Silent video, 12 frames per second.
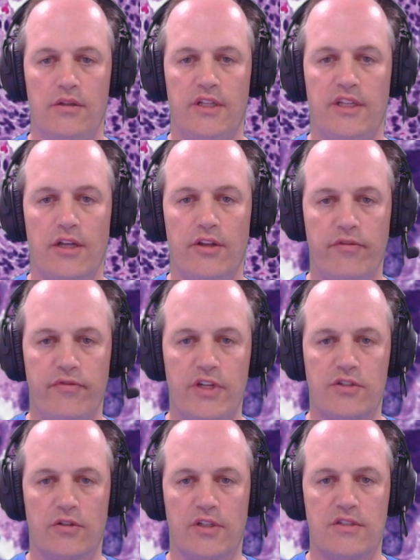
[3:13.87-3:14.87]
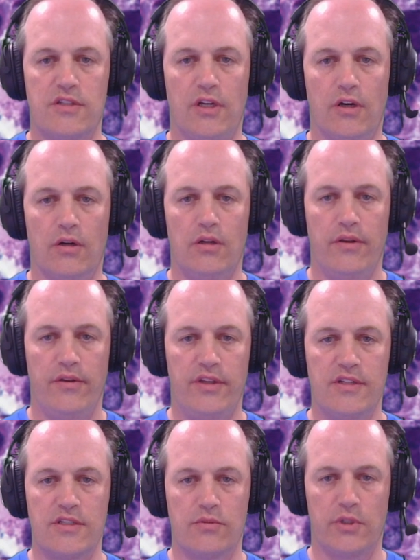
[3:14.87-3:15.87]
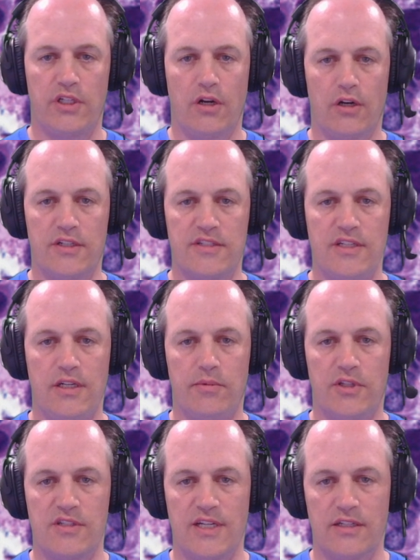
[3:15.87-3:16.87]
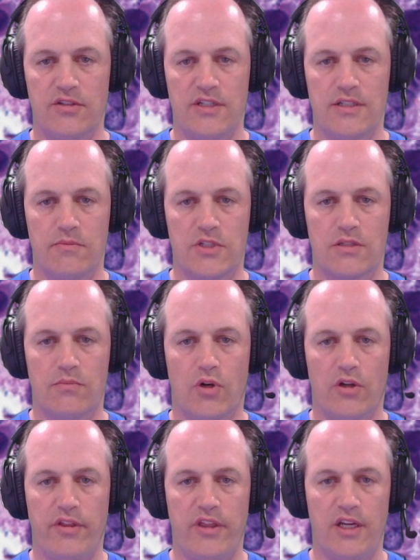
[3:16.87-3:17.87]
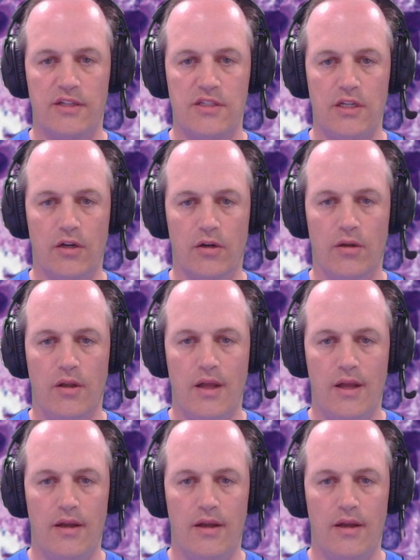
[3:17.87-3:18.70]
Now the other feature that's here, and this is really hard to see, but there's actually some small things here